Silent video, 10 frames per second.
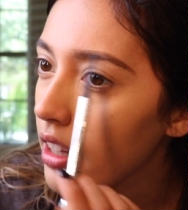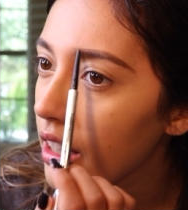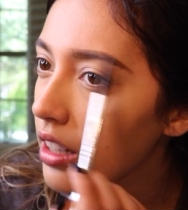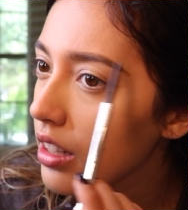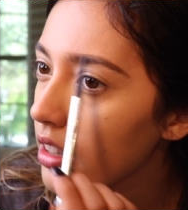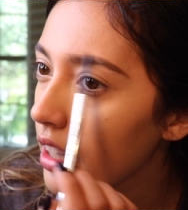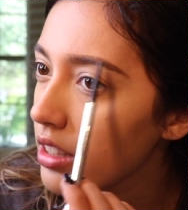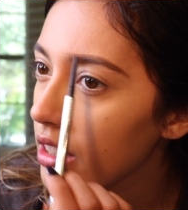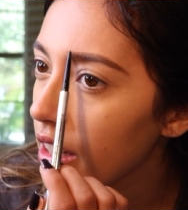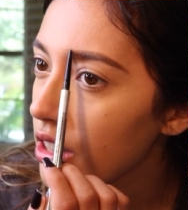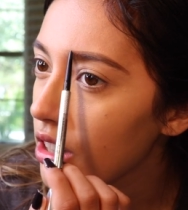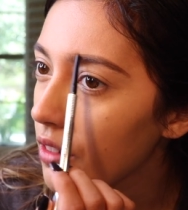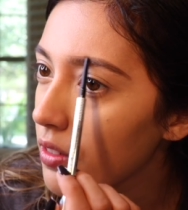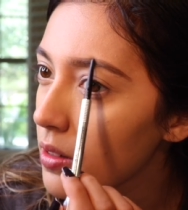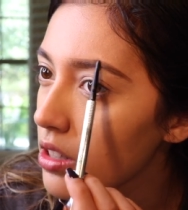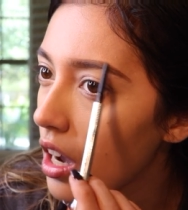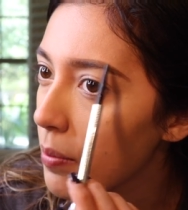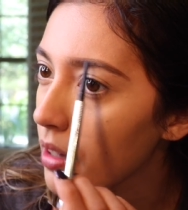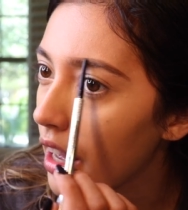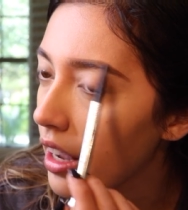I like to start from the
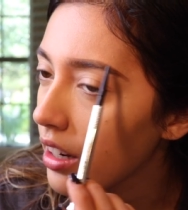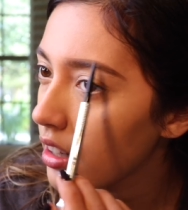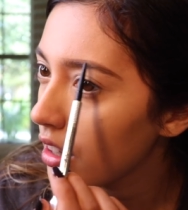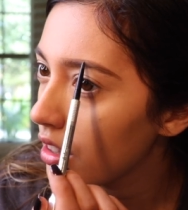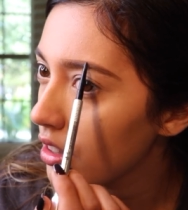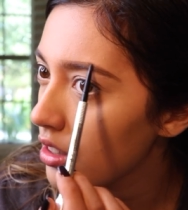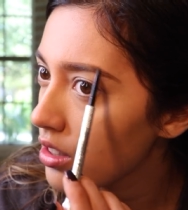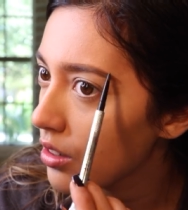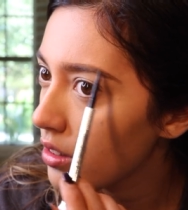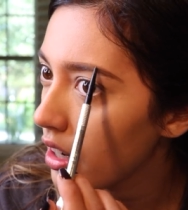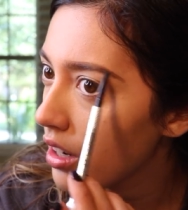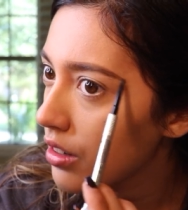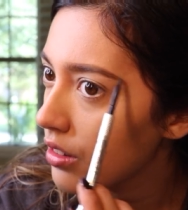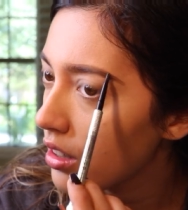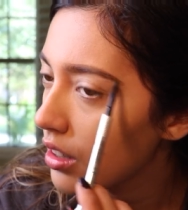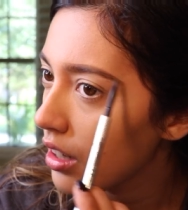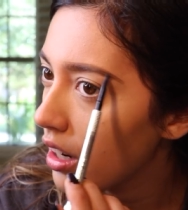top line and just go down.